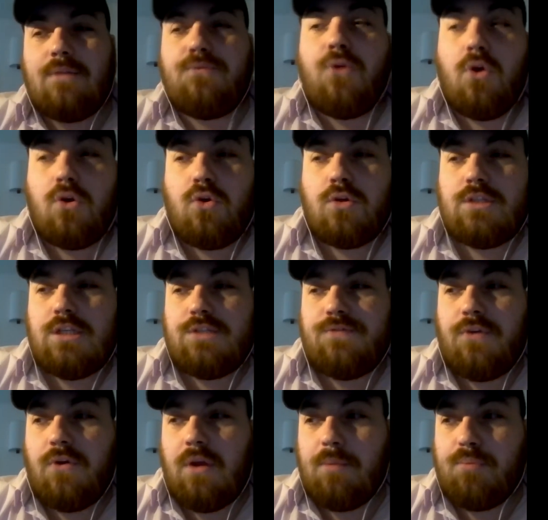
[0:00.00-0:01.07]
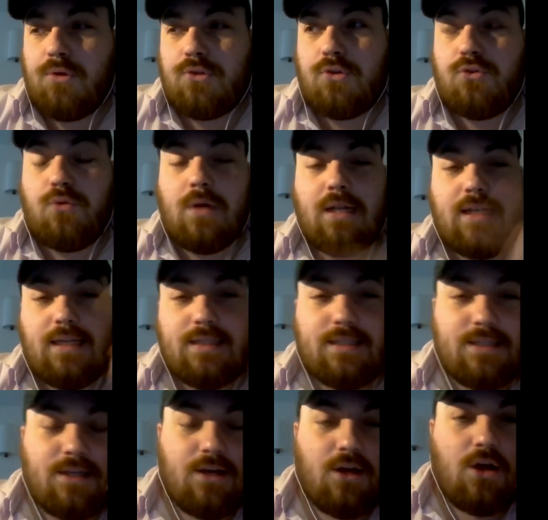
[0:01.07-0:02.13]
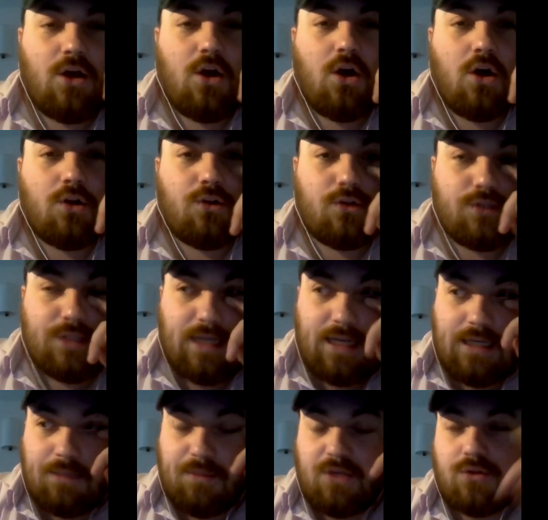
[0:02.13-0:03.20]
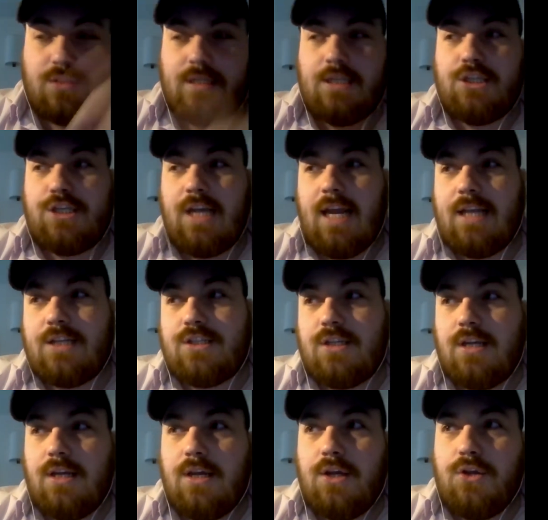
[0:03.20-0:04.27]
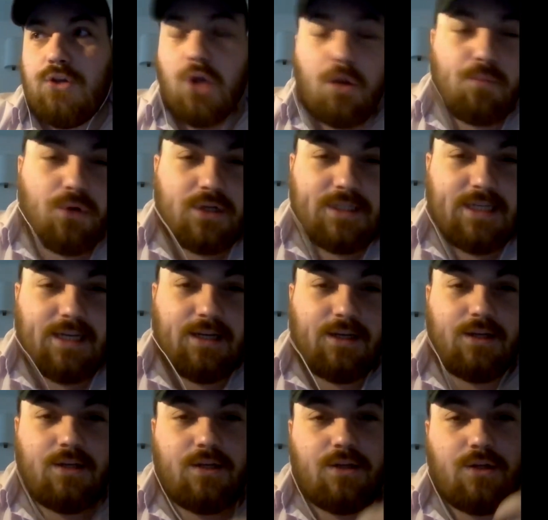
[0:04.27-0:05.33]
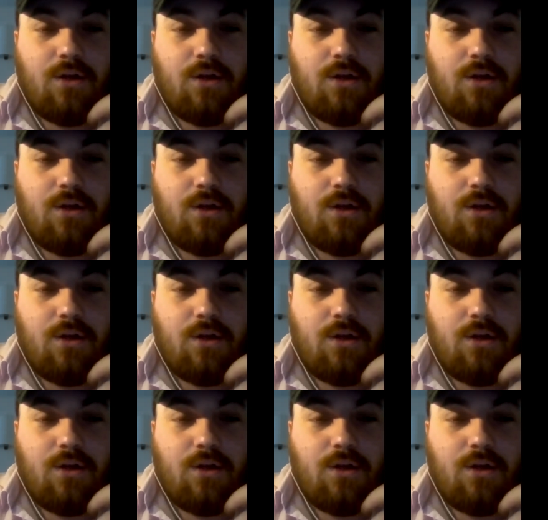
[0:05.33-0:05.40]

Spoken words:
for a coach, it's very important to at least understand it because it changed your boxing,